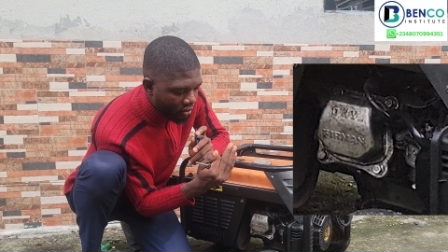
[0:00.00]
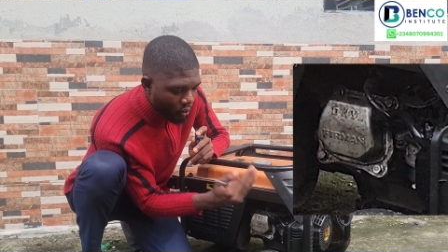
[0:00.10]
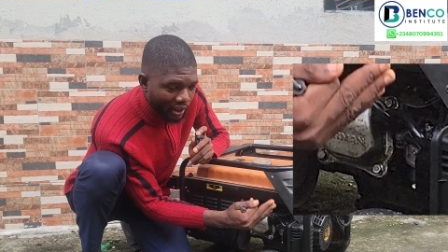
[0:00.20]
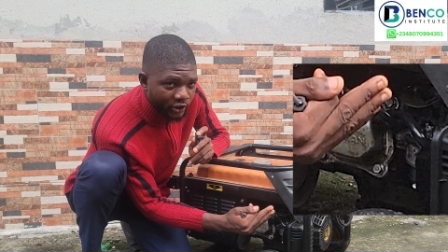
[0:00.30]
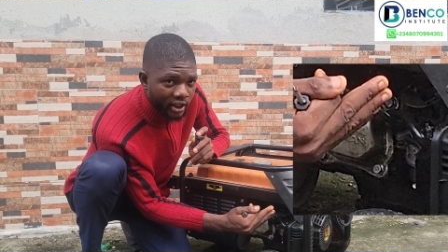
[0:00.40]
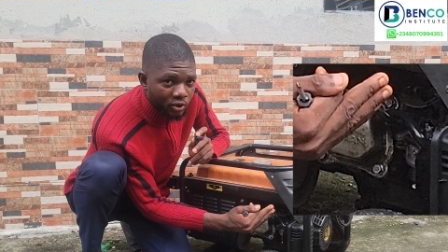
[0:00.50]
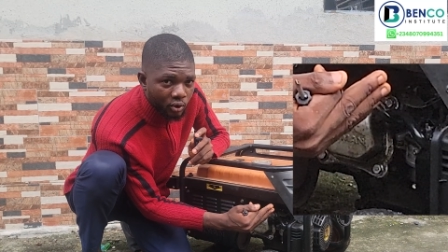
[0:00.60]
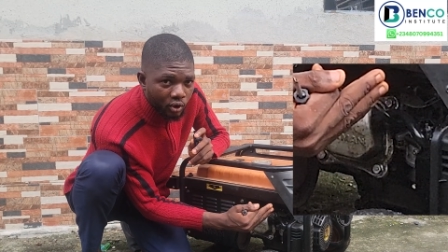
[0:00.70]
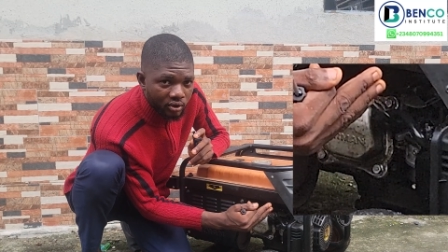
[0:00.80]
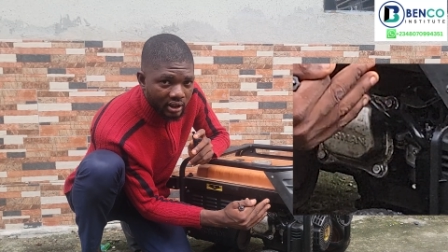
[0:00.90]
We are trying
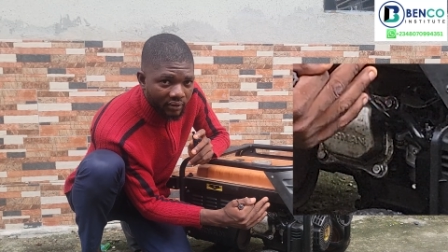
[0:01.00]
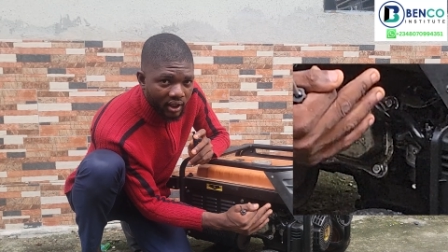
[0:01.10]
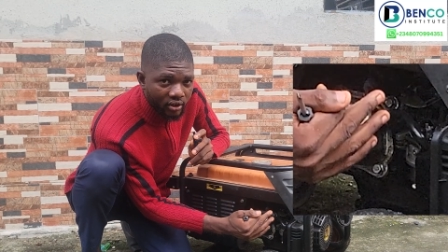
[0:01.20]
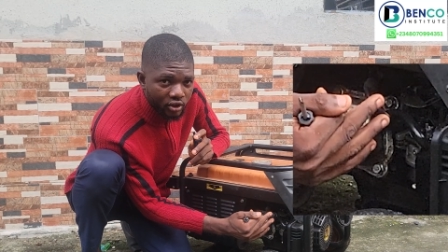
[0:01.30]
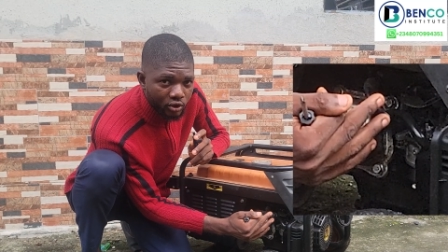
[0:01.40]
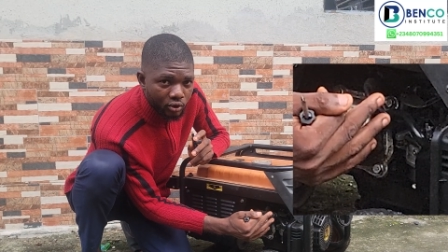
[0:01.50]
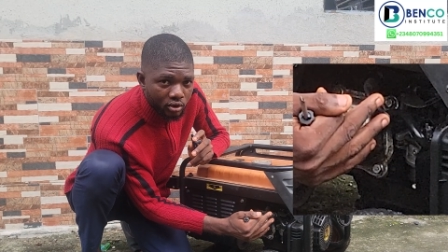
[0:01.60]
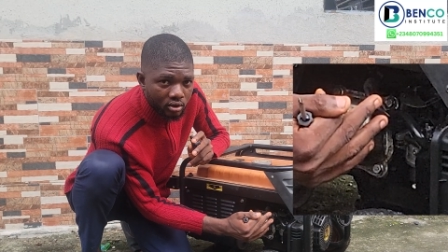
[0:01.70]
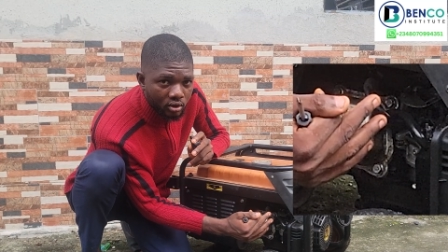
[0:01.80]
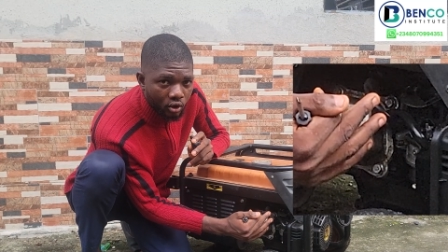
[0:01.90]
to conserve and reduce